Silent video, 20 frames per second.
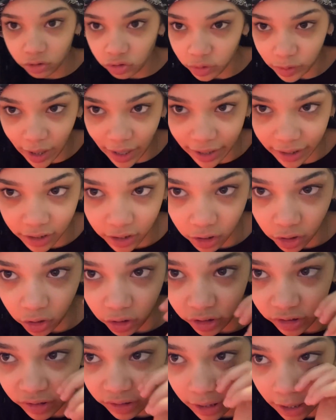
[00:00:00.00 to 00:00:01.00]
trying to get her
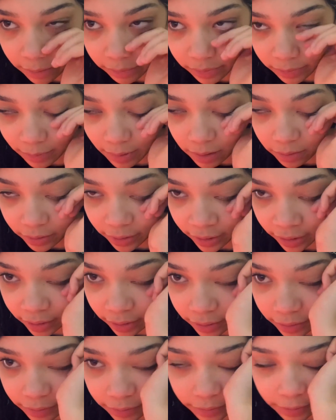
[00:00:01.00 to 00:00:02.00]
to stop smoking.